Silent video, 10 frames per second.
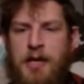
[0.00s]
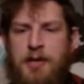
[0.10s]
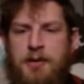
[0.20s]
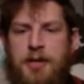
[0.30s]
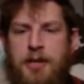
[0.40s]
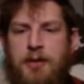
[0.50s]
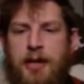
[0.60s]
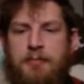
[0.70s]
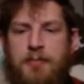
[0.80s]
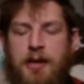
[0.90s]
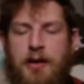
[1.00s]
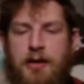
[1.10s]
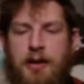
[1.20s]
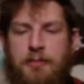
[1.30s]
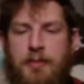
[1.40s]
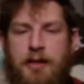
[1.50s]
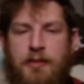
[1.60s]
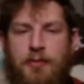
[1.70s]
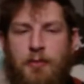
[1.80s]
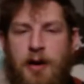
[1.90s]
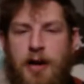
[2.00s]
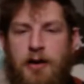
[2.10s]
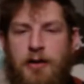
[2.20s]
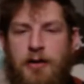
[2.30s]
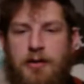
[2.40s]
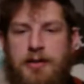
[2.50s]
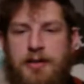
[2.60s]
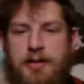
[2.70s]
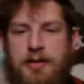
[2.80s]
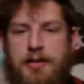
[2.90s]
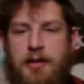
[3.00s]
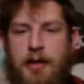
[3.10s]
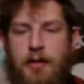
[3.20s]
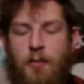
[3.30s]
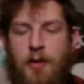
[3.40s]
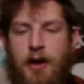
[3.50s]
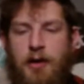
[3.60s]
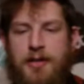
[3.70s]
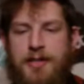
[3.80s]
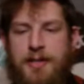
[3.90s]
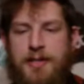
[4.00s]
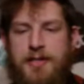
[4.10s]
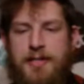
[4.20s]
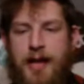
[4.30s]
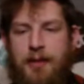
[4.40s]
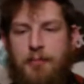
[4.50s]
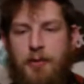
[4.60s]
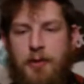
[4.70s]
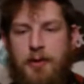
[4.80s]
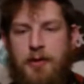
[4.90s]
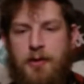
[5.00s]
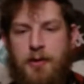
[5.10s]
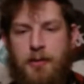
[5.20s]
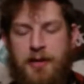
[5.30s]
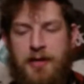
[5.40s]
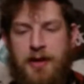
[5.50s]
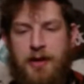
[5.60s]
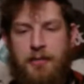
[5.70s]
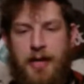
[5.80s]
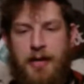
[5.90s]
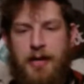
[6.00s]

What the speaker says: You said you like mittens. Why aren't digits that important in armored combat?